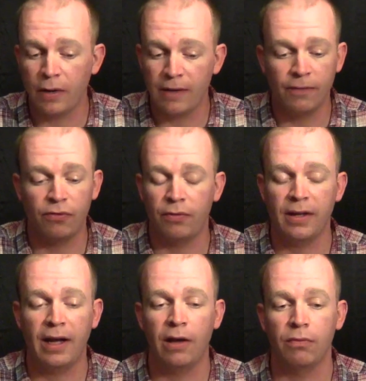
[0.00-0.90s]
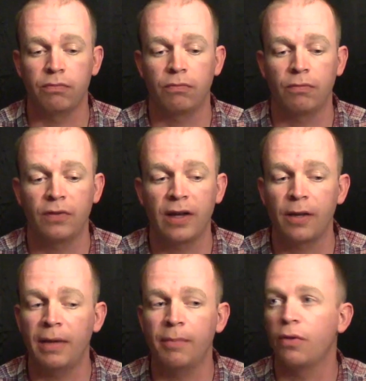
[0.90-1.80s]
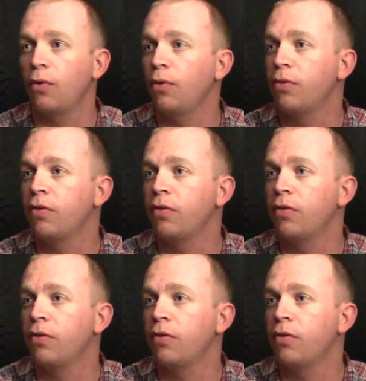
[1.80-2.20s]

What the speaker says: Visually how Ten Commandments holds,